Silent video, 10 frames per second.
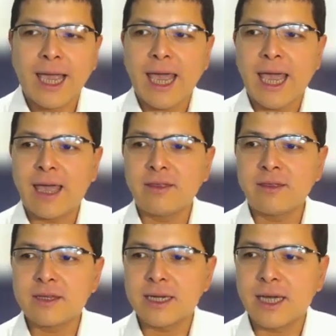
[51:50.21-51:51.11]
And
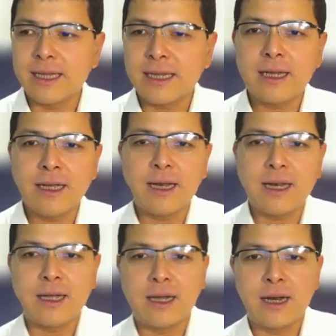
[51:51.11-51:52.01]
another
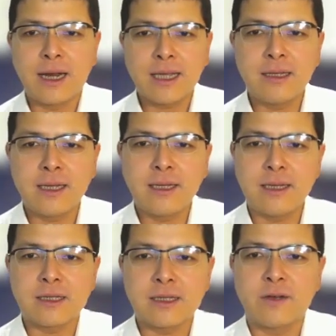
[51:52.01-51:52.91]
lucky thing
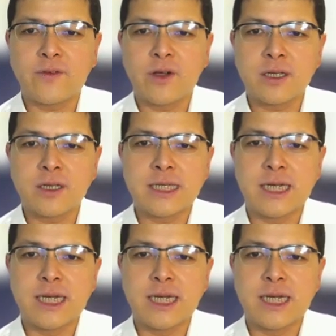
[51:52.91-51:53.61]
is, of course,